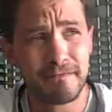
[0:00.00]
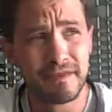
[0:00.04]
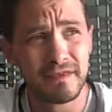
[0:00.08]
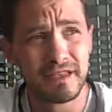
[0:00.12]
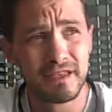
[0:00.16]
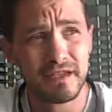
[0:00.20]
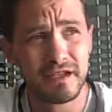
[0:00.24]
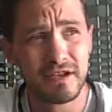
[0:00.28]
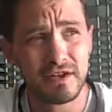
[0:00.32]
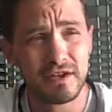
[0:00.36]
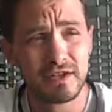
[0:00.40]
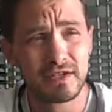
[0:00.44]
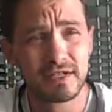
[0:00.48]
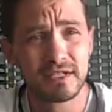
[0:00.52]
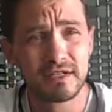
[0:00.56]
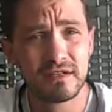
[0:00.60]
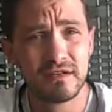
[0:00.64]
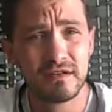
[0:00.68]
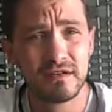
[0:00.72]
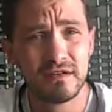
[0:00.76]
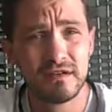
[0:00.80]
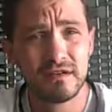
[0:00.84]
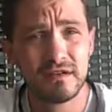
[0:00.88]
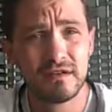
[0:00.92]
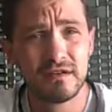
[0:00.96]
Here's
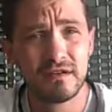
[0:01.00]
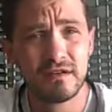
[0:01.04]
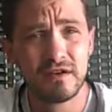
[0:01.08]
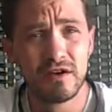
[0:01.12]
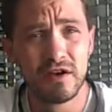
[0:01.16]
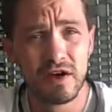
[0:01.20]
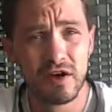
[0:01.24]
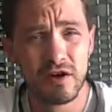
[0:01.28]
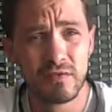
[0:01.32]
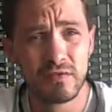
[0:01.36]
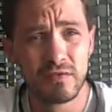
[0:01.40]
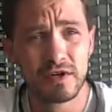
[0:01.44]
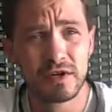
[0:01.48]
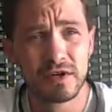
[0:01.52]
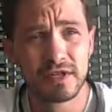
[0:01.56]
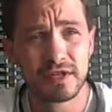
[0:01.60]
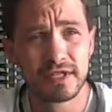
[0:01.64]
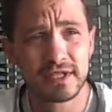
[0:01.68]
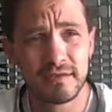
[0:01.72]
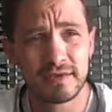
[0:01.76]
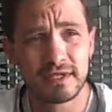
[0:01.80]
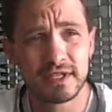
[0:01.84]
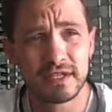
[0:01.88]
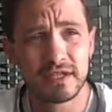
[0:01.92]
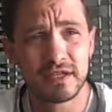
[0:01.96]
Homer
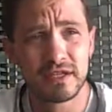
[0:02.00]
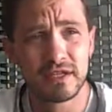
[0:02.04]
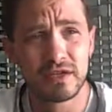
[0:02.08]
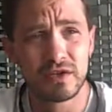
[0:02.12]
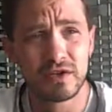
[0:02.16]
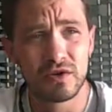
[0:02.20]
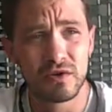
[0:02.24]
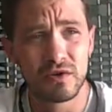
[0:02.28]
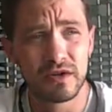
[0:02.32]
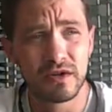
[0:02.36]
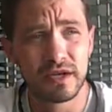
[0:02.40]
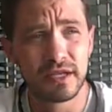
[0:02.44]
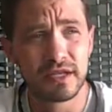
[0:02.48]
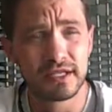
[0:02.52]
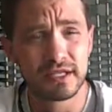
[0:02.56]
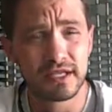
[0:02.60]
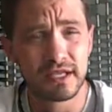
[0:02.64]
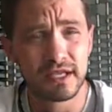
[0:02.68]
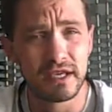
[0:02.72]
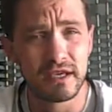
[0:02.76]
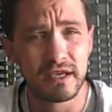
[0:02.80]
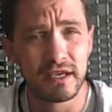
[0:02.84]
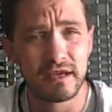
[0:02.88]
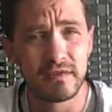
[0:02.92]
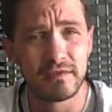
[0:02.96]
Simpson ignoring his
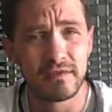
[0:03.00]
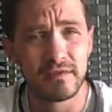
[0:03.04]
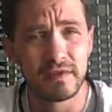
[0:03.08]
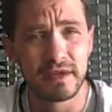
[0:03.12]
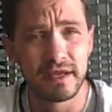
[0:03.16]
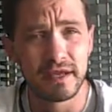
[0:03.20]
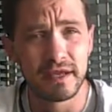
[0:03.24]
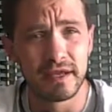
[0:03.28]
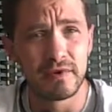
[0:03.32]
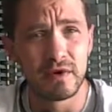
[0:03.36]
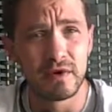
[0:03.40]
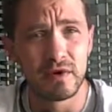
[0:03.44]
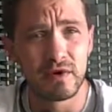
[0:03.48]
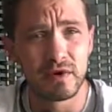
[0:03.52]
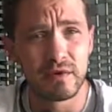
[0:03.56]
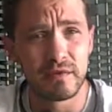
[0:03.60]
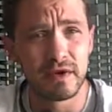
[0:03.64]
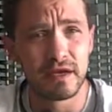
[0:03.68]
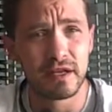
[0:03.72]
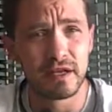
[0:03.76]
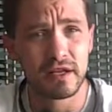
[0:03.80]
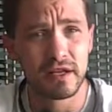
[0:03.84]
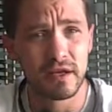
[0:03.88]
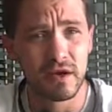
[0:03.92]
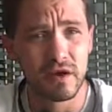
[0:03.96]
kid playing
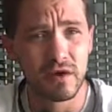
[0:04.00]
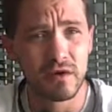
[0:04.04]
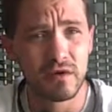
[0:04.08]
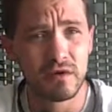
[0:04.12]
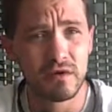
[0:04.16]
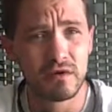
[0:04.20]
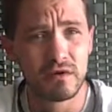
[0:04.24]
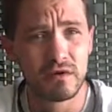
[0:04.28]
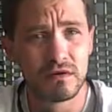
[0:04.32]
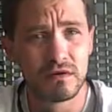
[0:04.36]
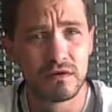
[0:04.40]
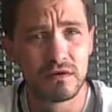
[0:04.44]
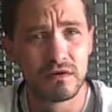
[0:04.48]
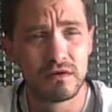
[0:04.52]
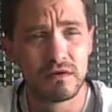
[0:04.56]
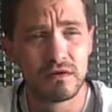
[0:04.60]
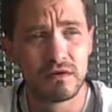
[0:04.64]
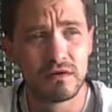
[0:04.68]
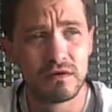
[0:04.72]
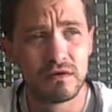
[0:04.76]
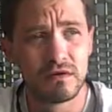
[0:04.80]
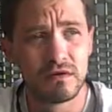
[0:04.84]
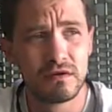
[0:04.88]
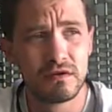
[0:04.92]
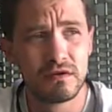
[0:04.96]
Pokemon Go
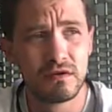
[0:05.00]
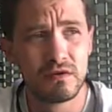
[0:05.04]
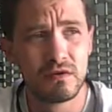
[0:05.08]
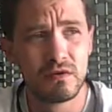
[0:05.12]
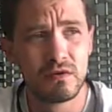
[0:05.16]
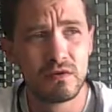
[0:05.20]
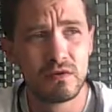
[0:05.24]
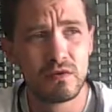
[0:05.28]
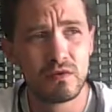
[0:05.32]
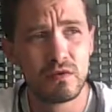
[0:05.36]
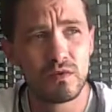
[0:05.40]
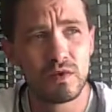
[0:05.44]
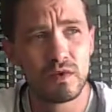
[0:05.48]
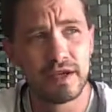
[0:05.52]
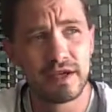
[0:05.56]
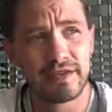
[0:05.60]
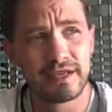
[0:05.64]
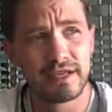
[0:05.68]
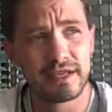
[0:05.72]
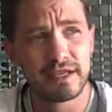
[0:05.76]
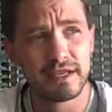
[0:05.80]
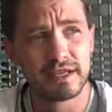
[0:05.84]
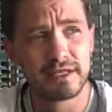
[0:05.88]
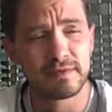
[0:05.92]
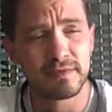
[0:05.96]
while the
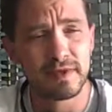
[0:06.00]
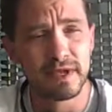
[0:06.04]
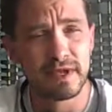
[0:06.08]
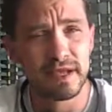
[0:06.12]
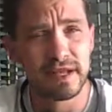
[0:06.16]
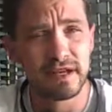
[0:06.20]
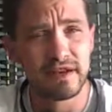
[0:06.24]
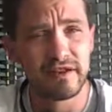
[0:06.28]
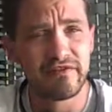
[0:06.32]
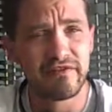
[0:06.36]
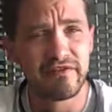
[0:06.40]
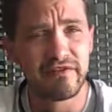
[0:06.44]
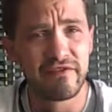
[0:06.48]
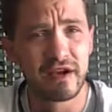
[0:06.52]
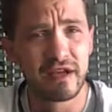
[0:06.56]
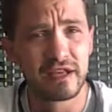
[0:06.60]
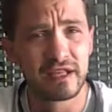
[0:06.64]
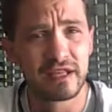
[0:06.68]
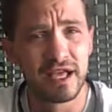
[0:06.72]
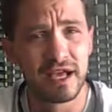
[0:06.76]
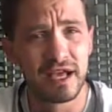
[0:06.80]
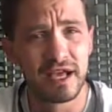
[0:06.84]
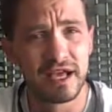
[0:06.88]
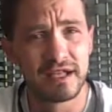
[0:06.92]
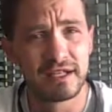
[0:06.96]
kid's playing in a fucking
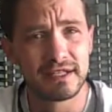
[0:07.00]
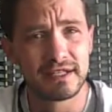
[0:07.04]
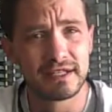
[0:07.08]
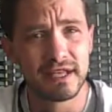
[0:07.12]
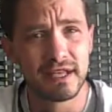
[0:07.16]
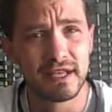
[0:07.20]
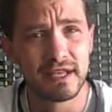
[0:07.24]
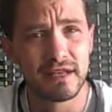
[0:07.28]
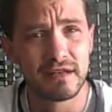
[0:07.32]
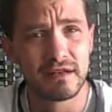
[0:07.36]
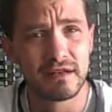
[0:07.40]
lion's den.